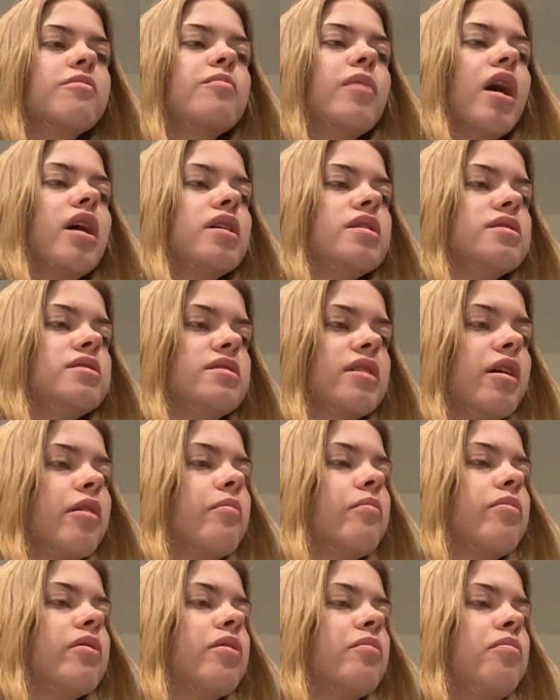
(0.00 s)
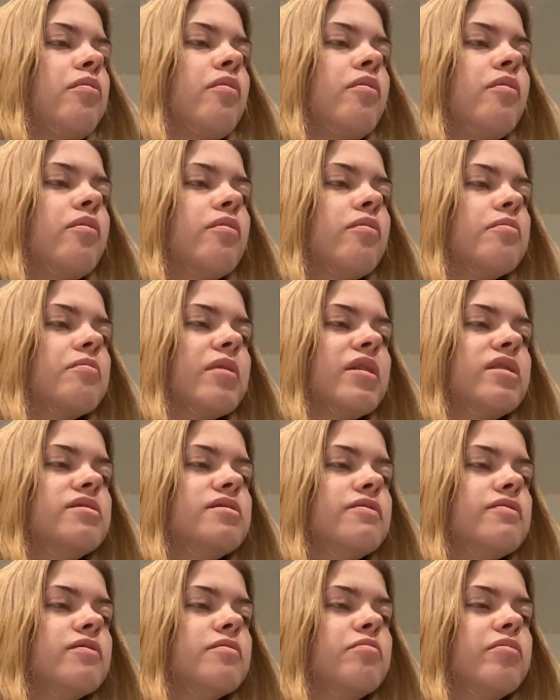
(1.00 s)
by the same people, by
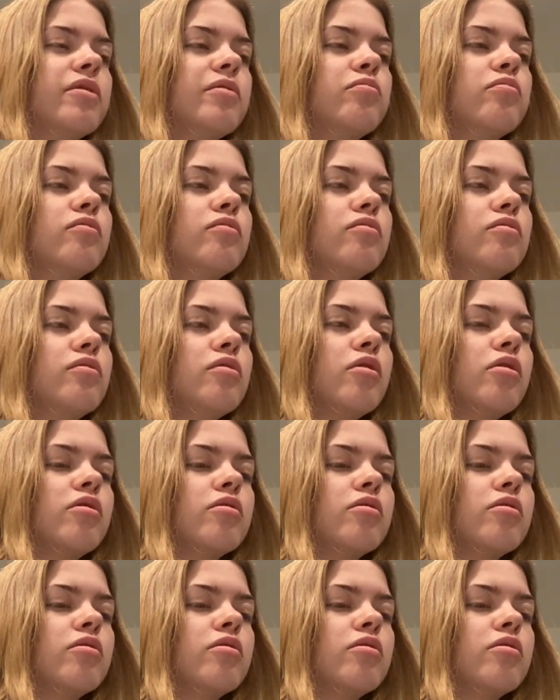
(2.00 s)
different people,